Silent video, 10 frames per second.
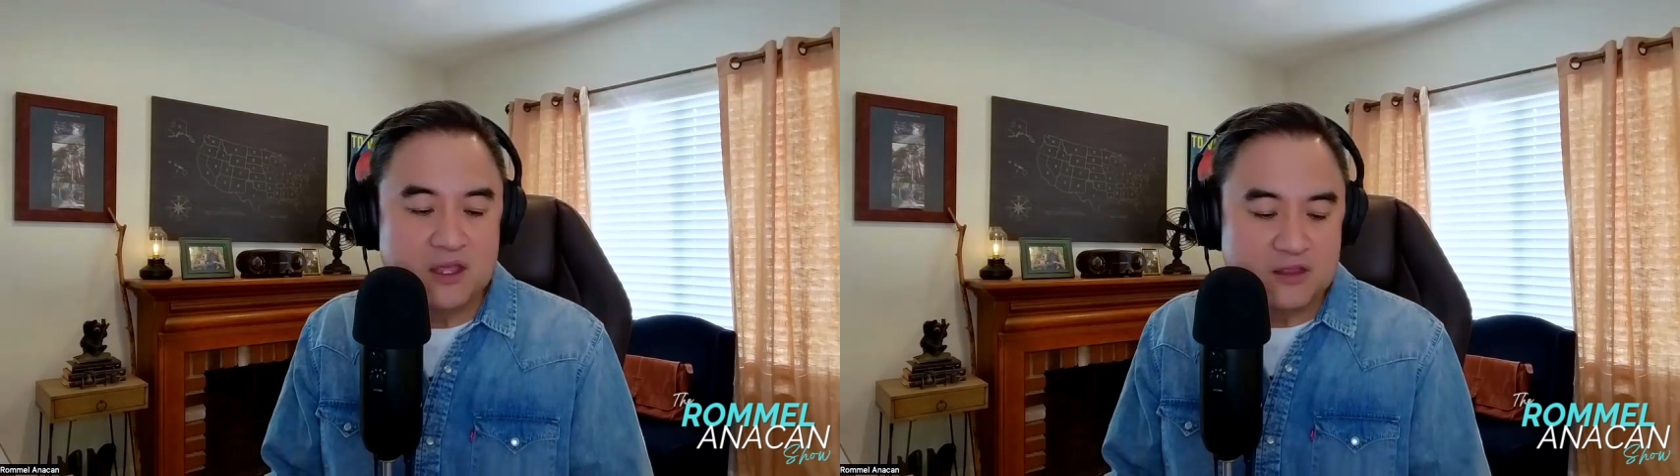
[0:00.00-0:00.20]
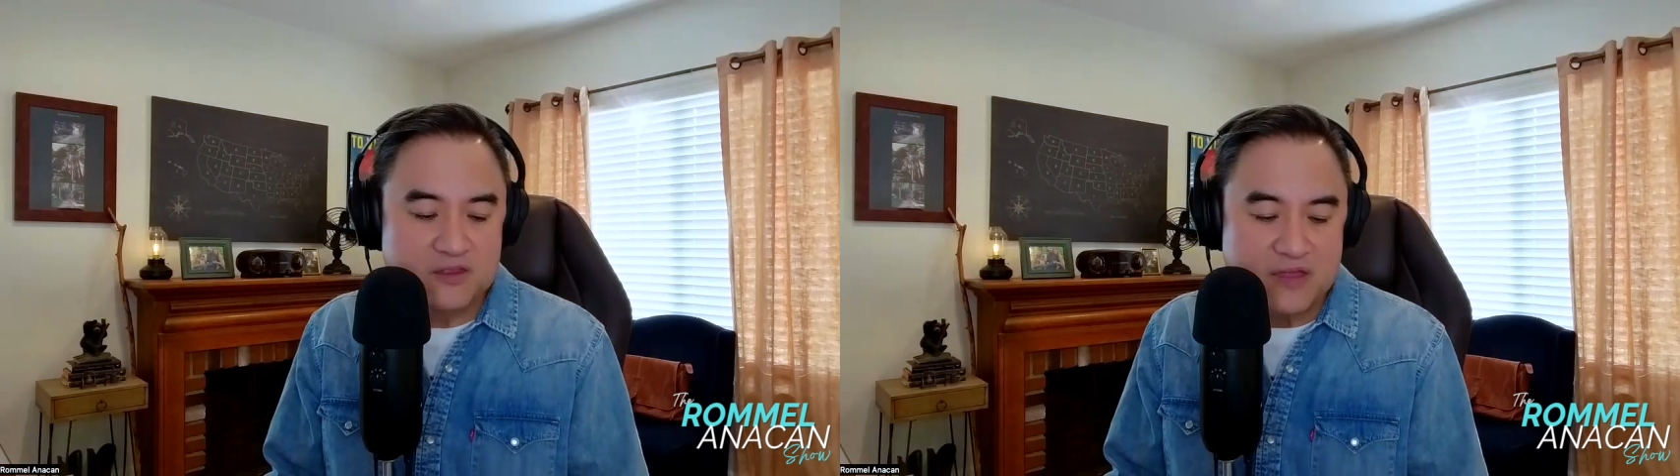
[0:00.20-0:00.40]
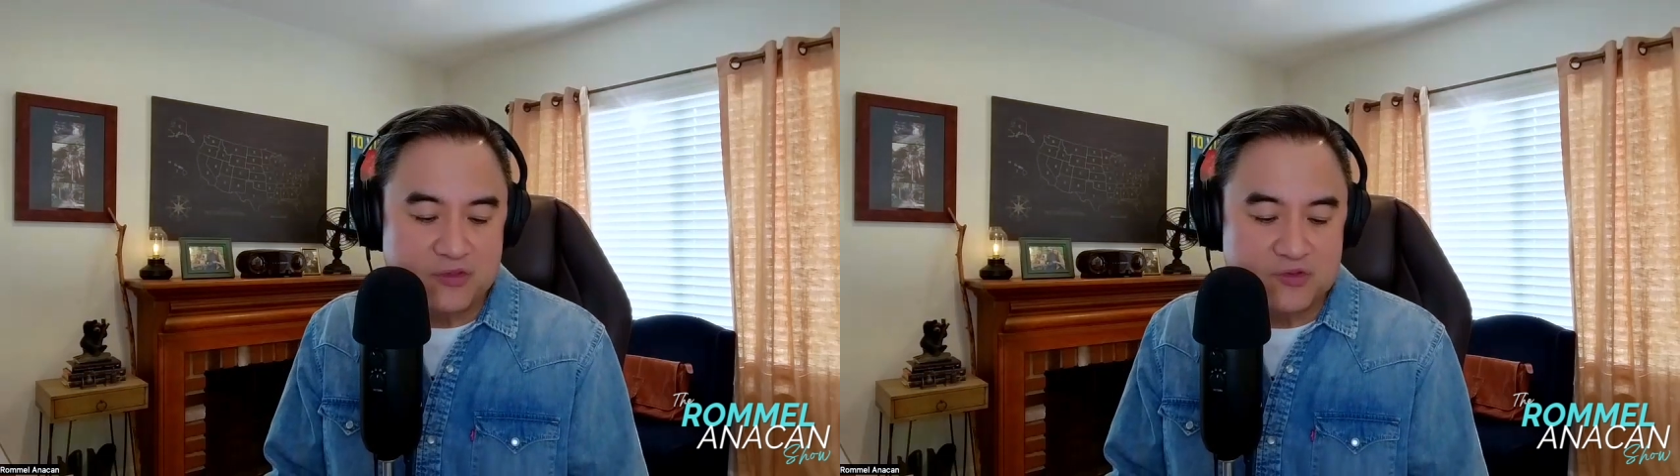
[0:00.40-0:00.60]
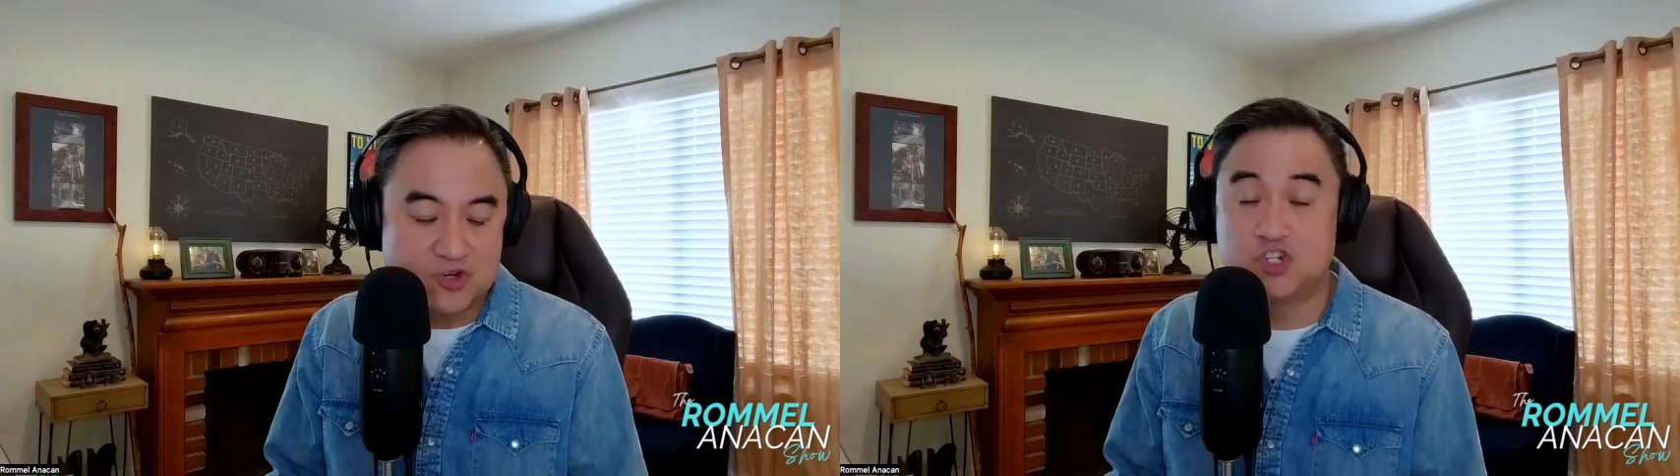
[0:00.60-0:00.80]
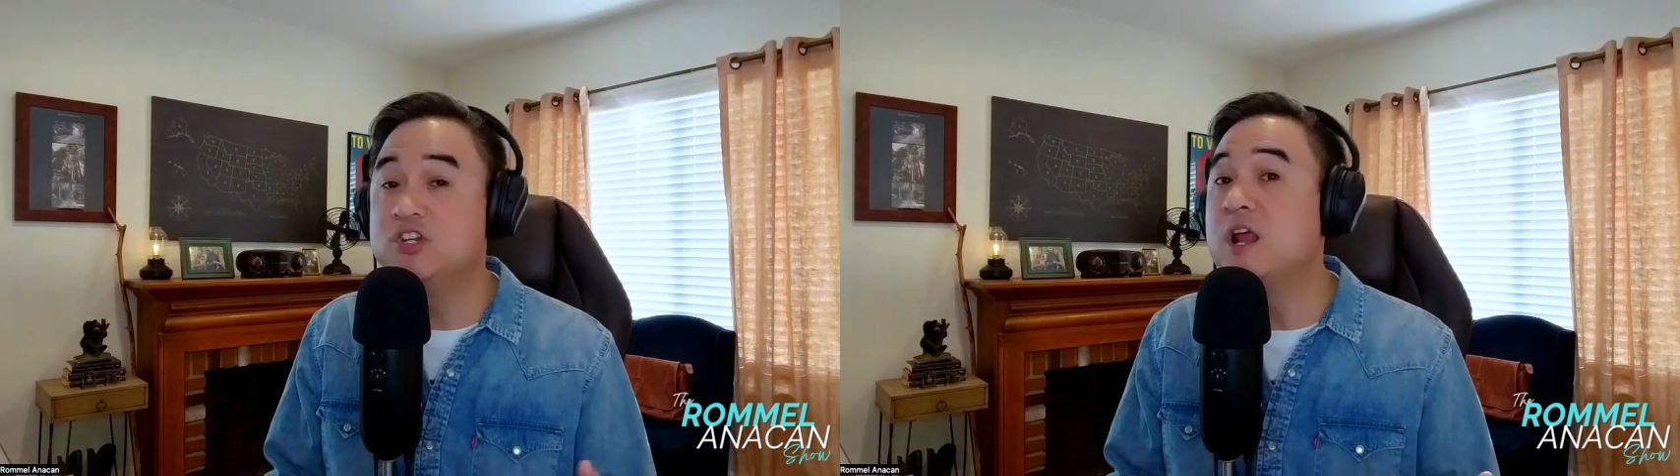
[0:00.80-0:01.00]
that those are
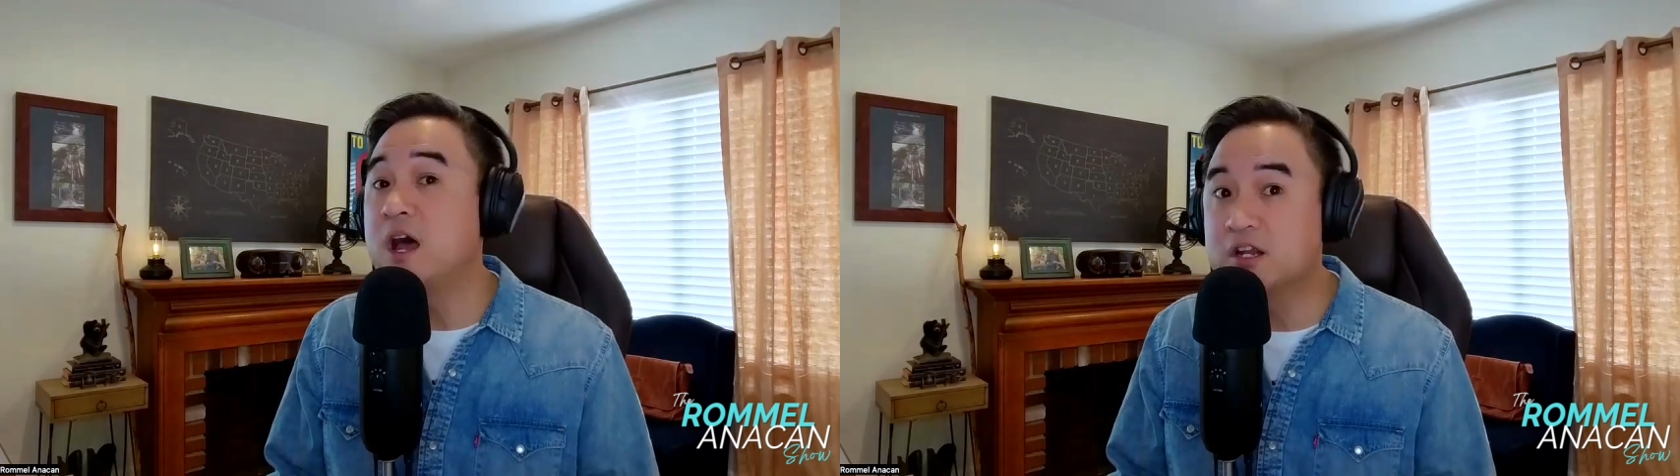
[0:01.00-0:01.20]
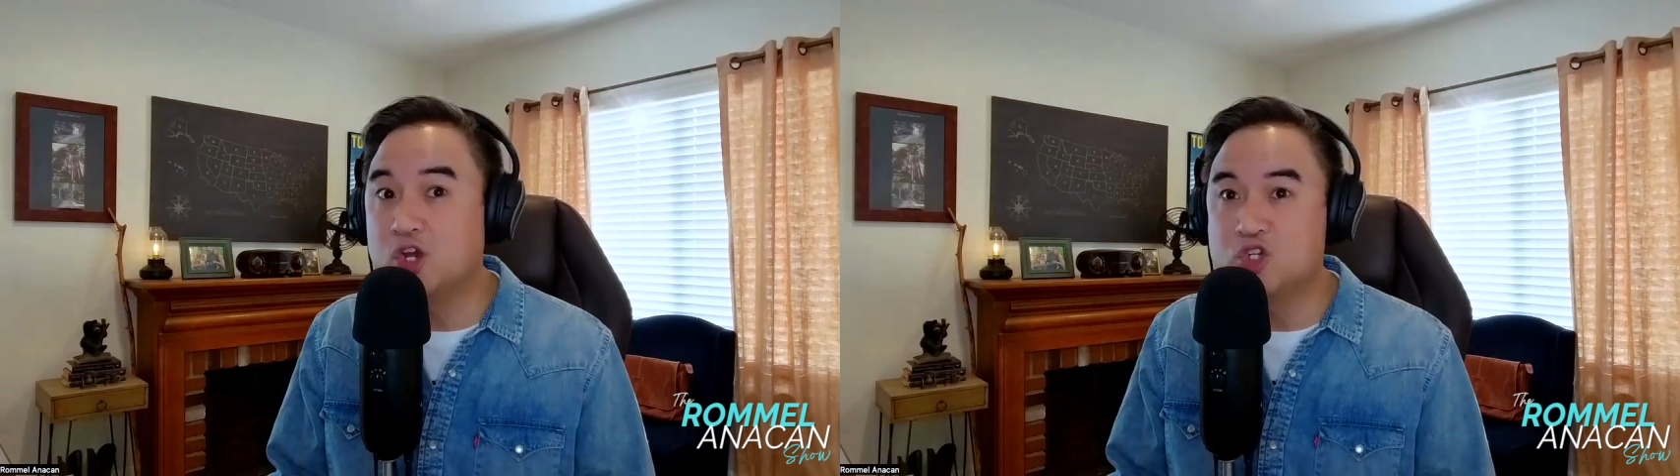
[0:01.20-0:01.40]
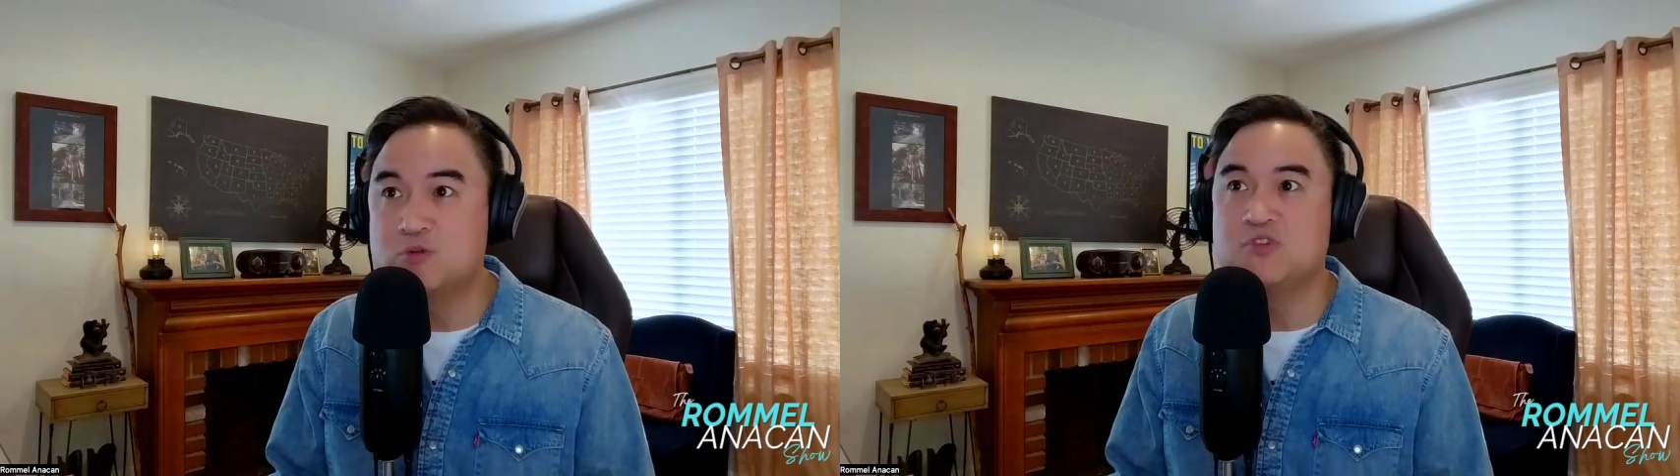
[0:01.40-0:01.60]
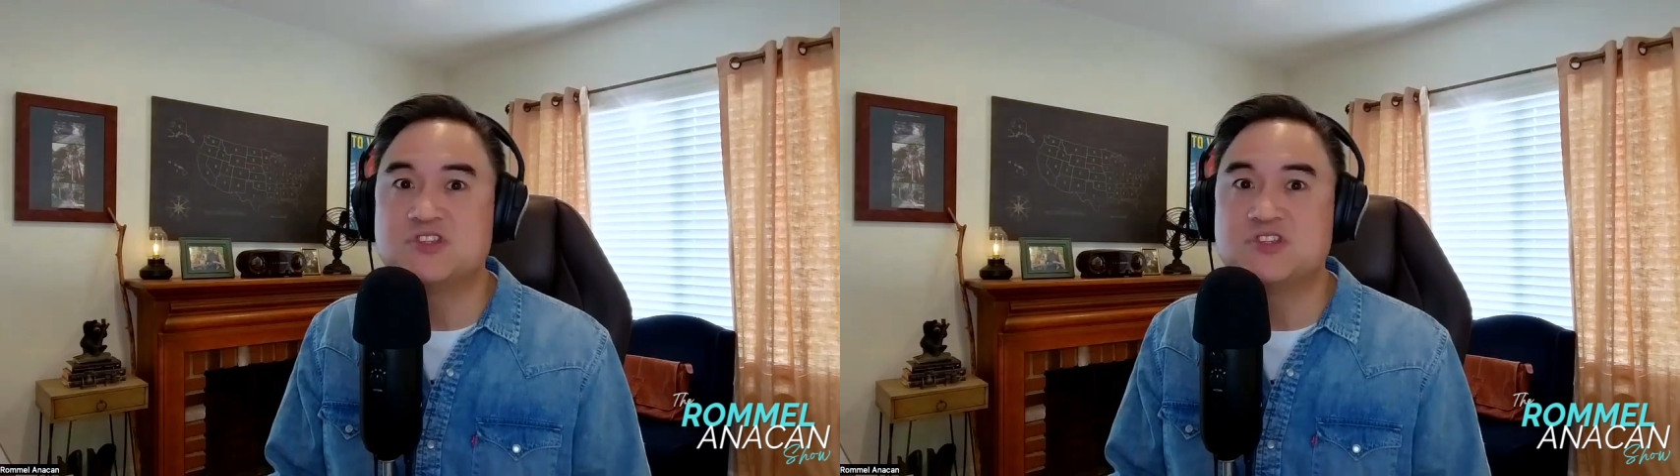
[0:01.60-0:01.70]
good non-negotiables